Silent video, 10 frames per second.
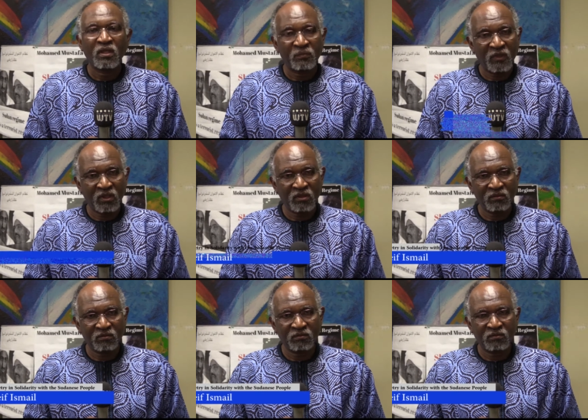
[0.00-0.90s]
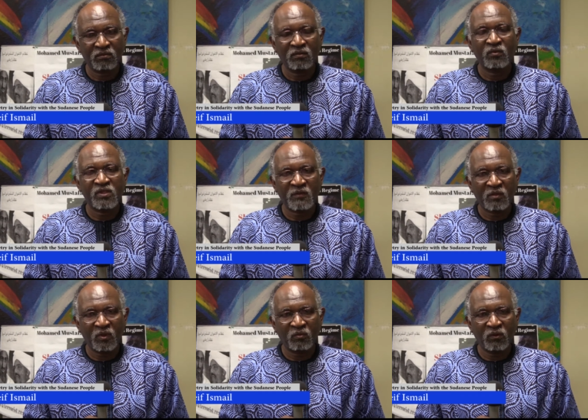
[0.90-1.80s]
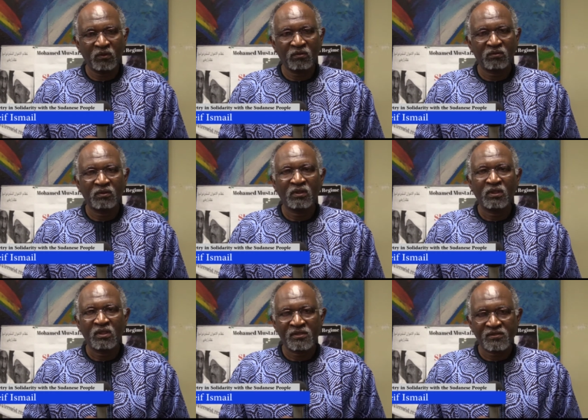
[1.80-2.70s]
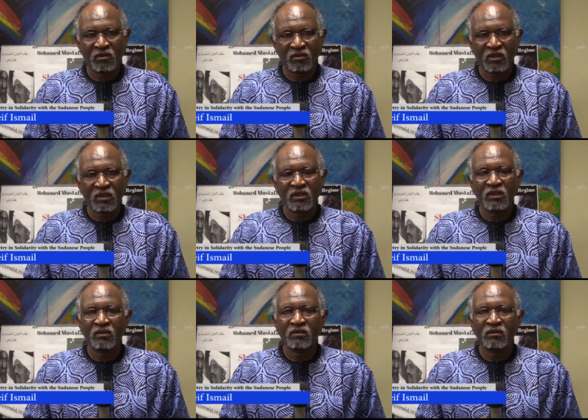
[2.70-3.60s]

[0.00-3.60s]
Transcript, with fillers: I'm here with my people in solidarity